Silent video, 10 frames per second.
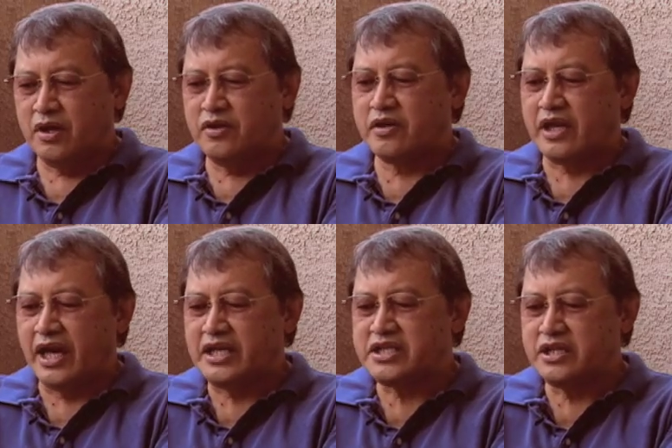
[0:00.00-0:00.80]
you could
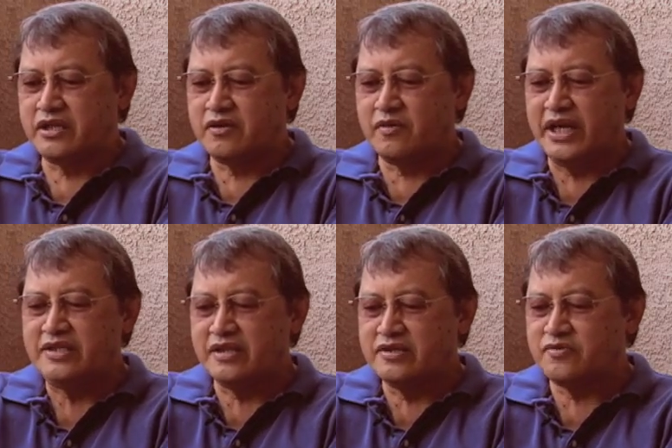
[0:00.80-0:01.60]
actually
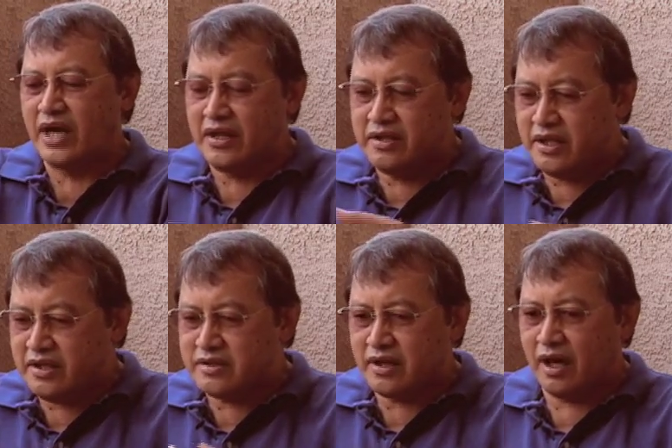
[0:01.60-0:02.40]
create this, rather
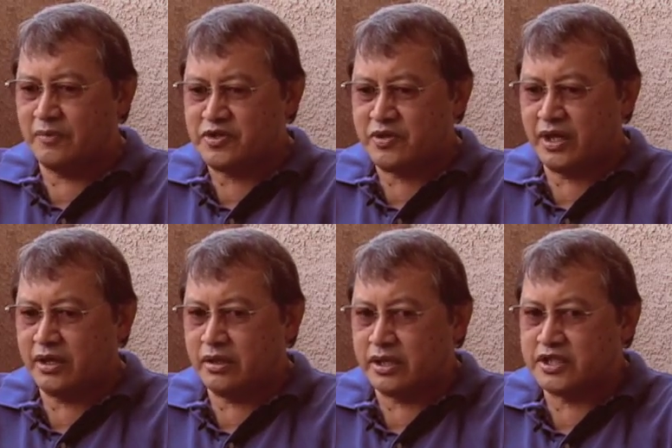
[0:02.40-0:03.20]
than this
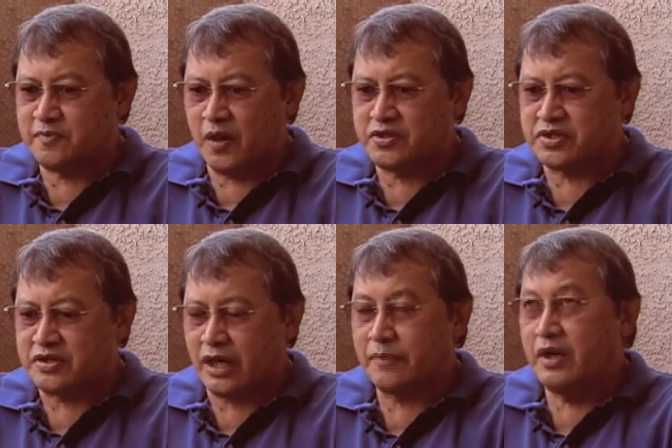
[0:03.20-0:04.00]
arbitrary exposure
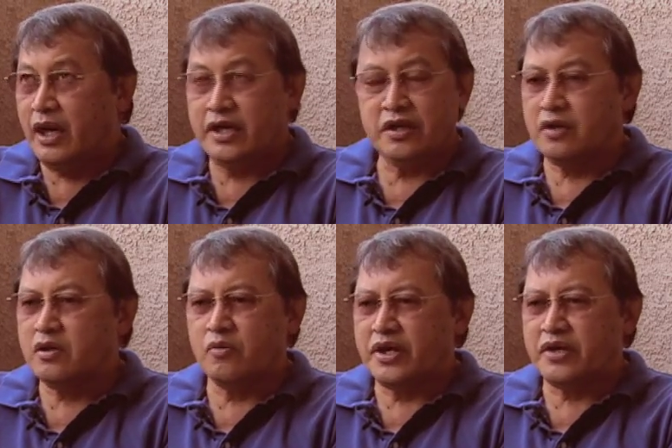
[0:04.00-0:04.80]
time, and you don't
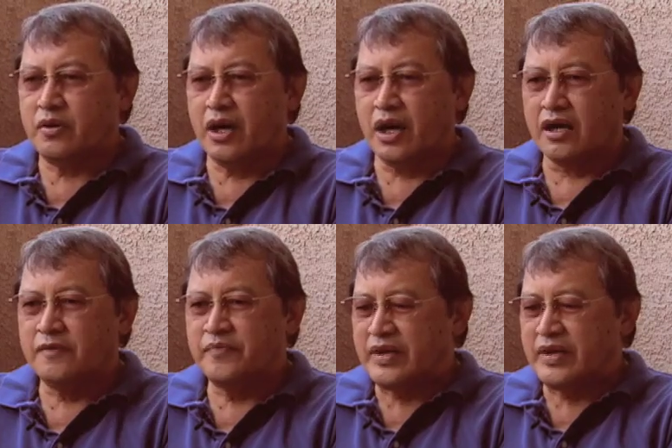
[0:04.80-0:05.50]
know where you are.